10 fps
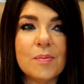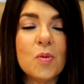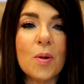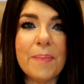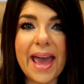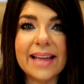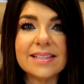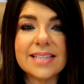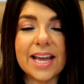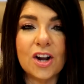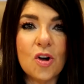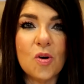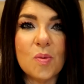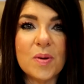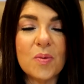more baths at
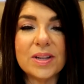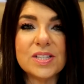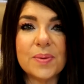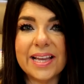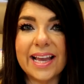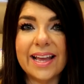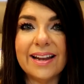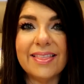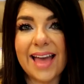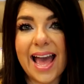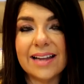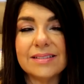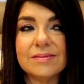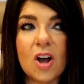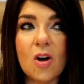home once we get that
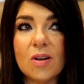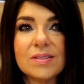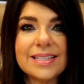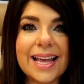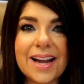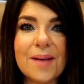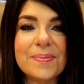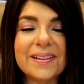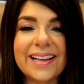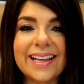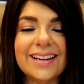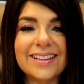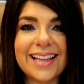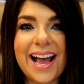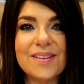all set up
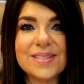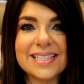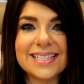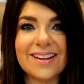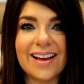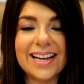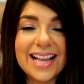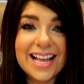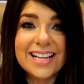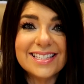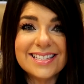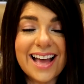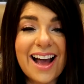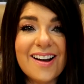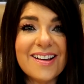and the house is done. So
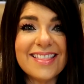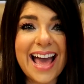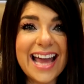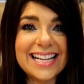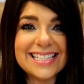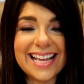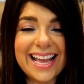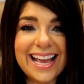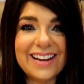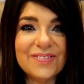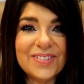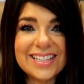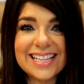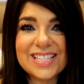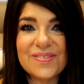that is it
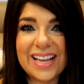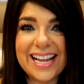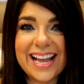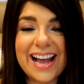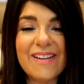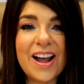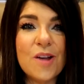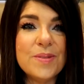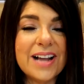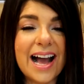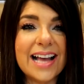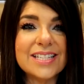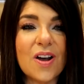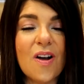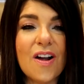for this video. I hope you
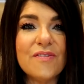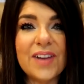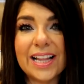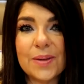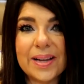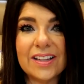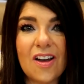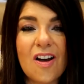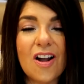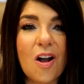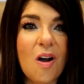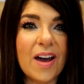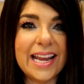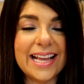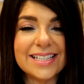guys are following along
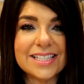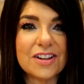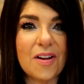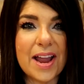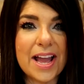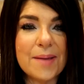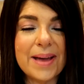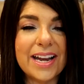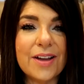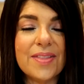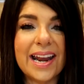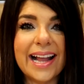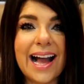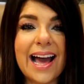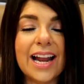on Instagram. I know that
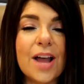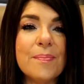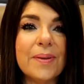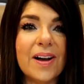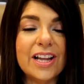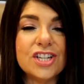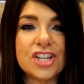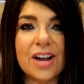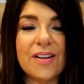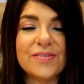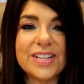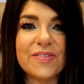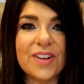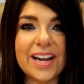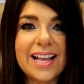I got a bunch of
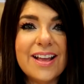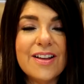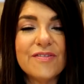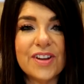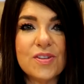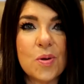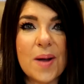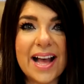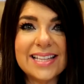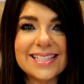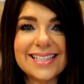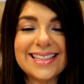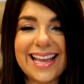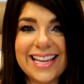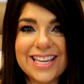different friend request.
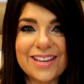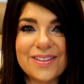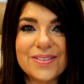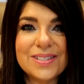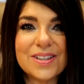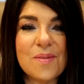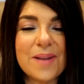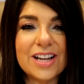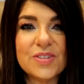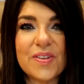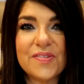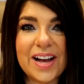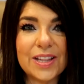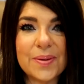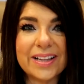Thank you so much for
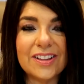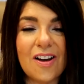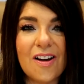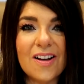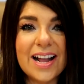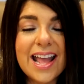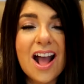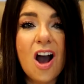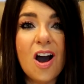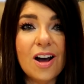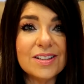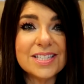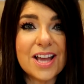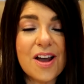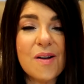following along.
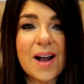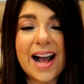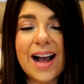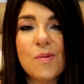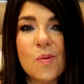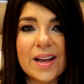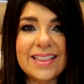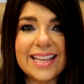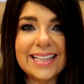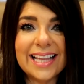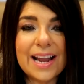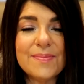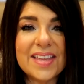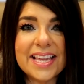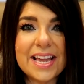Also, one thing that
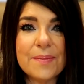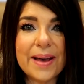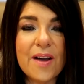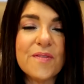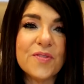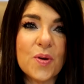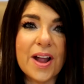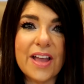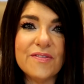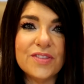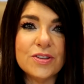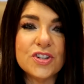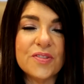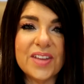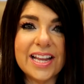I'm thinking about for a
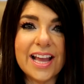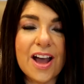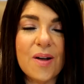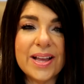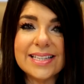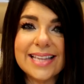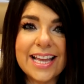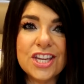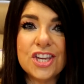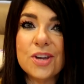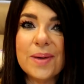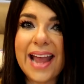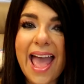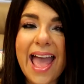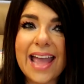future video is a
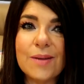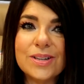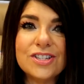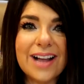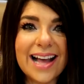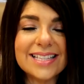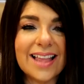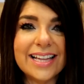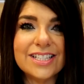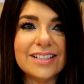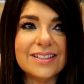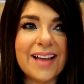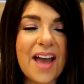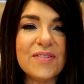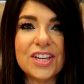Q&A. Would you guys like to
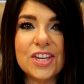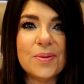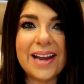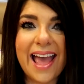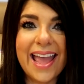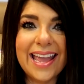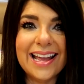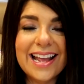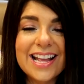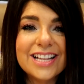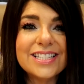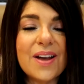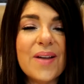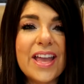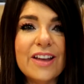have a Q&A?
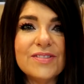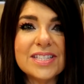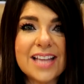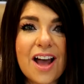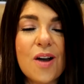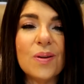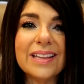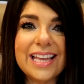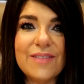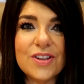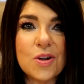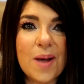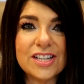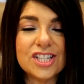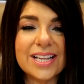So if so, leave your
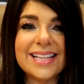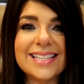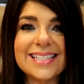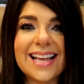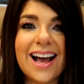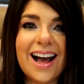questions